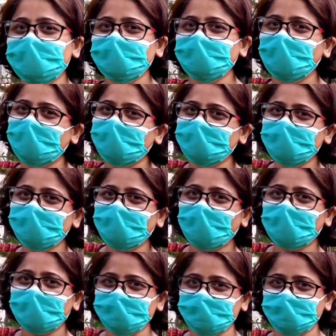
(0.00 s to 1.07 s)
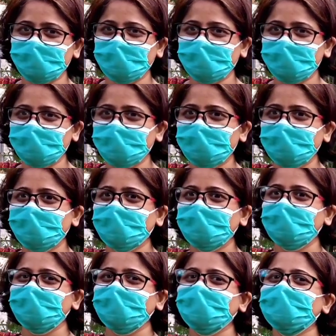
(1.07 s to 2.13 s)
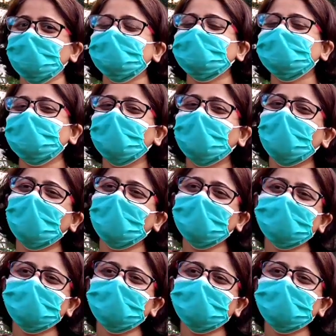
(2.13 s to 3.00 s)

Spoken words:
you have to focus on it. So